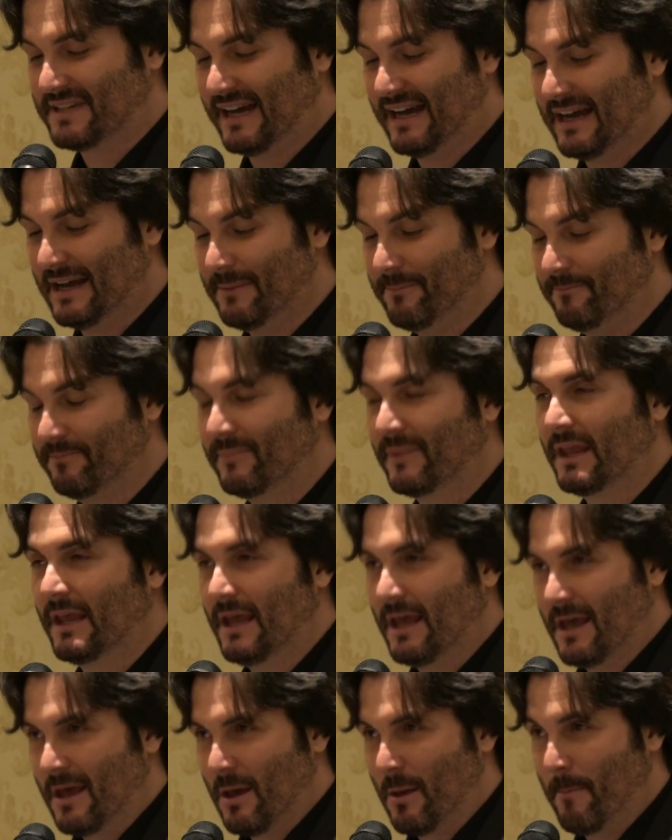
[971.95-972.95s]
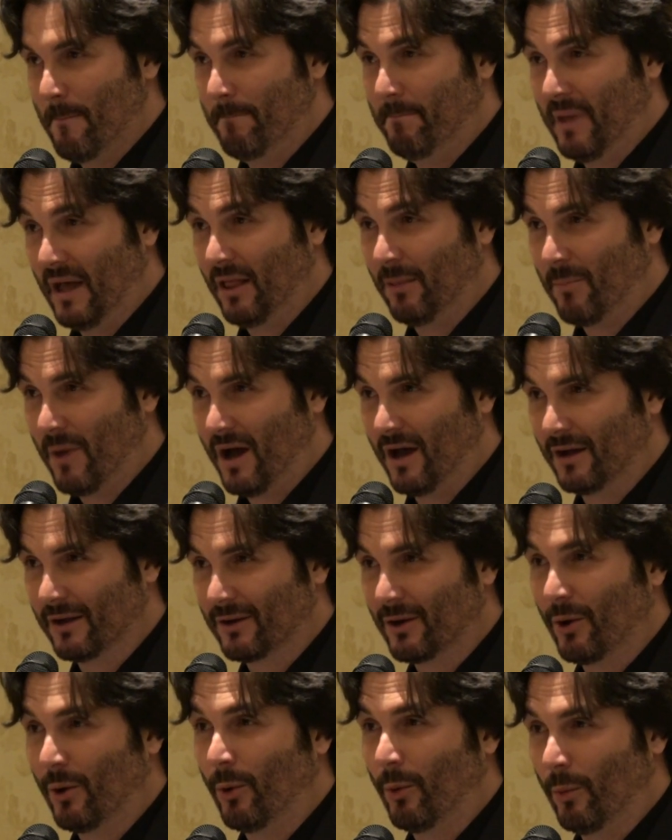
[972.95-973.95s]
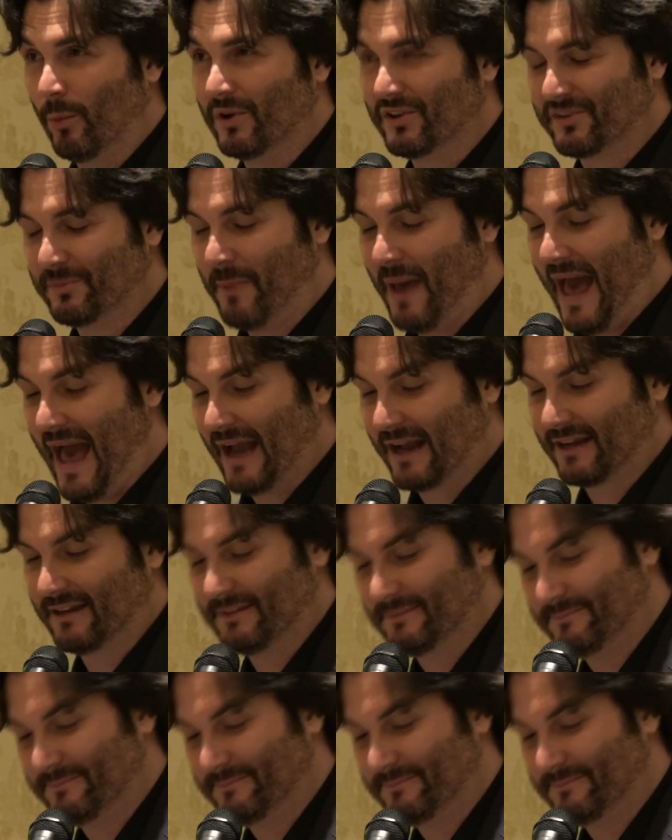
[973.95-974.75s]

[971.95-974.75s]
time. Belmont was back.